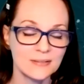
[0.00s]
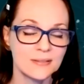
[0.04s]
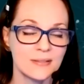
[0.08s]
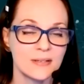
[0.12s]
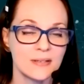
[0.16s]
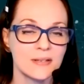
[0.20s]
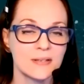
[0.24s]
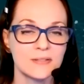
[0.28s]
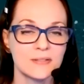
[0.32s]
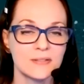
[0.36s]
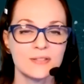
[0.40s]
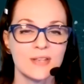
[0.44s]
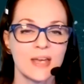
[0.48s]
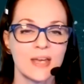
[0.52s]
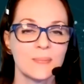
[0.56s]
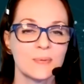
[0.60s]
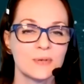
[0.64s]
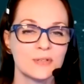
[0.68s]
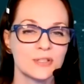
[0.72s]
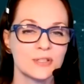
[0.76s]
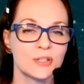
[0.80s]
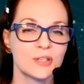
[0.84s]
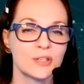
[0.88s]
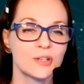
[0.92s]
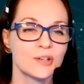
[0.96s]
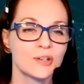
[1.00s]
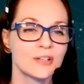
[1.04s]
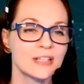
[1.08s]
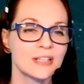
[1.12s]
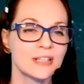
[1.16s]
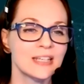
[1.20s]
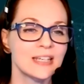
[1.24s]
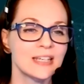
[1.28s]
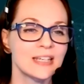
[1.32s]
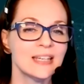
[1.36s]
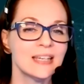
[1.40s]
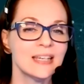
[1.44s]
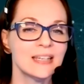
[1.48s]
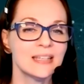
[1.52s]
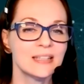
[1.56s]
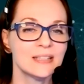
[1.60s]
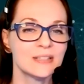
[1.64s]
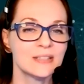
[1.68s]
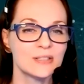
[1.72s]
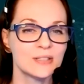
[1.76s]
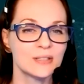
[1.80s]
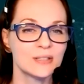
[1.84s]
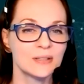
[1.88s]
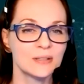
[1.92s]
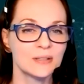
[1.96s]
the cybersecurity
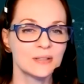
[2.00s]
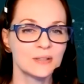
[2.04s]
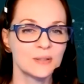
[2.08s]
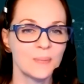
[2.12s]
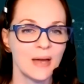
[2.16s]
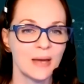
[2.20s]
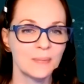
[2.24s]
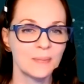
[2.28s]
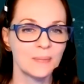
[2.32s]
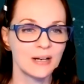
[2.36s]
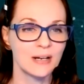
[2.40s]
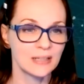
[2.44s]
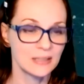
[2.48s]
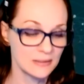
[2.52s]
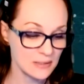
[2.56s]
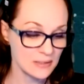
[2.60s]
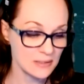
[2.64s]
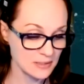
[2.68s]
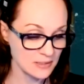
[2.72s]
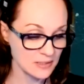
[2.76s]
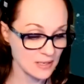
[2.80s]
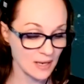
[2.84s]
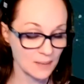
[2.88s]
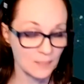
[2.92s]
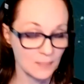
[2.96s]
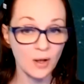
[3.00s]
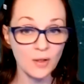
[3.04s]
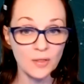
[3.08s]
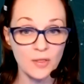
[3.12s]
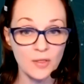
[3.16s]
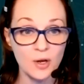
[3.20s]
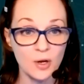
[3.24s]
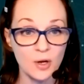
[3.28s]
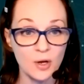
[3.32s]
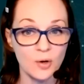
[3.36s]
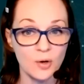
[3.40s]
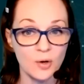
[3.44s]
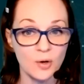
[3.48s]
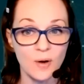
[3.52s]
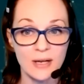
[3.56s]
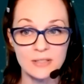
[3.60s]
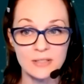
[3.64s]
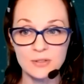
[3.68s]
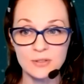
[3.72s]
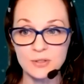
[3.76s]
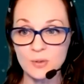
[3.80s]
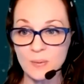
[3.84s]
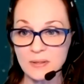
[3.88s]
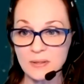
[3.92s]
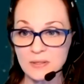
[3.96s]
into the BABAC at this time. Although I
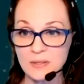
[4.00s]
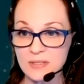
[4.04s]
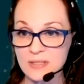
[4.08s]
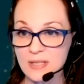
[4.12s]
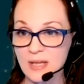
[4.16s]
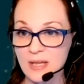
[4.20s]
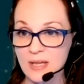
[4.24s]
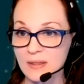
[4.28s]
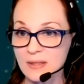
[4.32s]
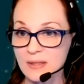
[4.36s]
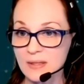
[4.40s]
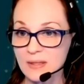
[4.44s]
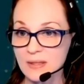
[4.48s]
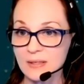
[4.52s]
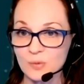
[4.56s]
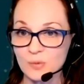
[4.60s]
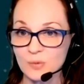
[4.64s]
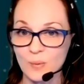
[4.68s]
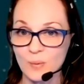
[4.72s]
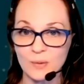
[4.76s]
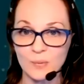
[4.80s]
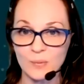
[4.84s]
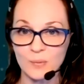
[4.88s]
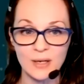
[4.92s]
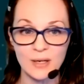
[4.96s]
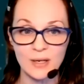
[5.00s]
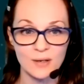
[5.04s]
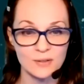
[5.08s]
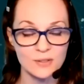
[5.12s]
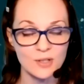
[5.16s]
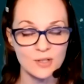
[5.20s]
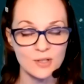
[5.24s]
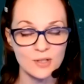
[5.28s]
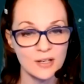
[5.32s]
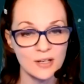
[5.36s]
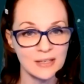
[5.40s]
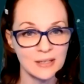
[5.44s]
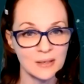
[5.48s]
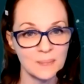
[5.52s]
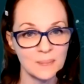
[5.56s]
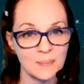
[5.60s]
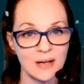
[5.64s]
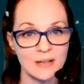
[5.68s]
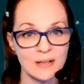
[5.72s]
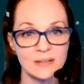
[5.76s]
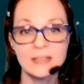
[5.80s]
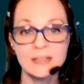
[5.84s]
do want to say this while we are talking about